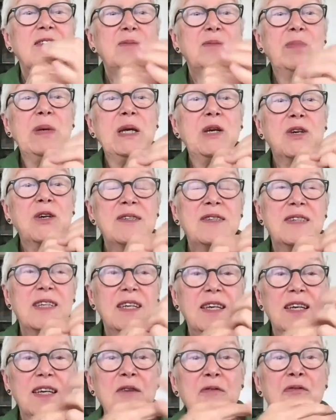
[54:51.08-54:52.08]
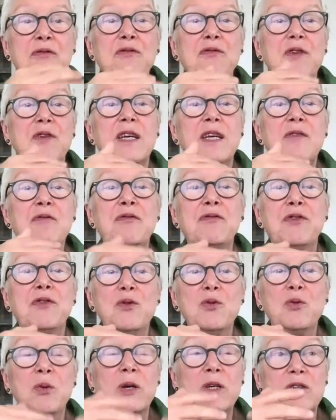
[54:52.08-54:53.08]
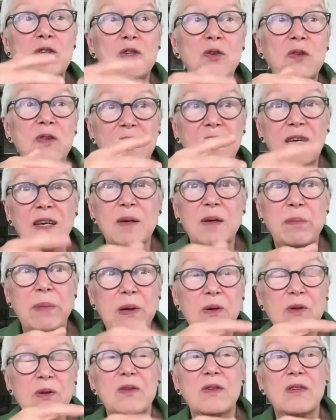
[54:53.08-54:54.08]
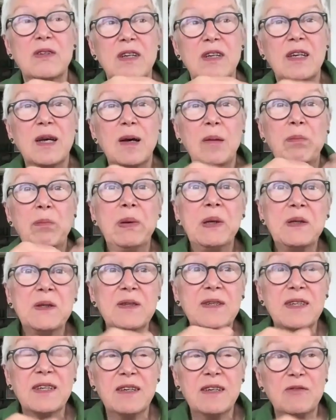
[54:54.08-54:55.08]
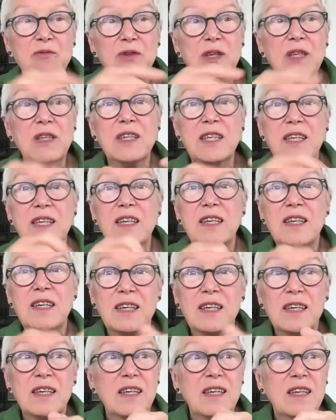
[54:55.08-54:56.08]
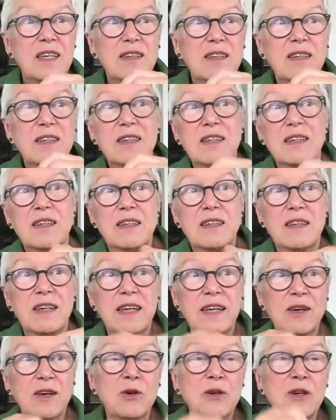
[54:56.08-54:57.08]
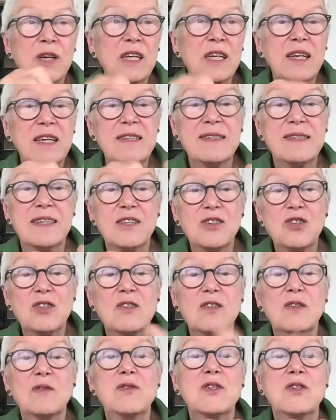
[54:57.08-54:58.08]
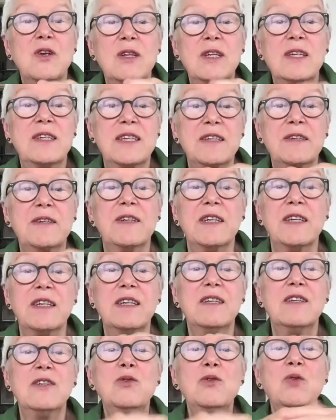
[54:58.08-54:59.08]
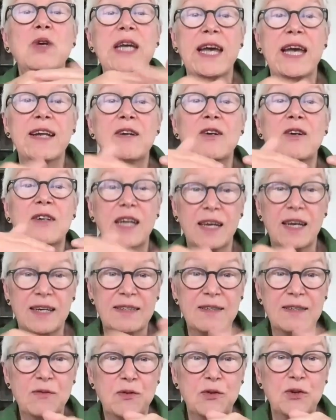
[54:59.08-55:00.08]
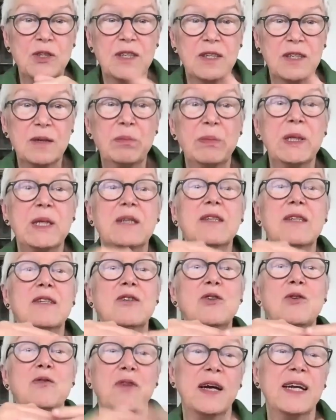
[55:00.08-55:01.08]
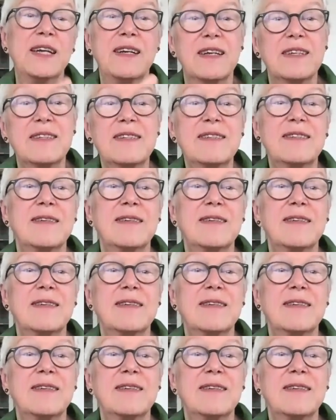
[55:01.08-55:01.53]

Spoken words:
Because if you want to think about building really like organizations of solidarity, you cannot ask for Drittmittel to finance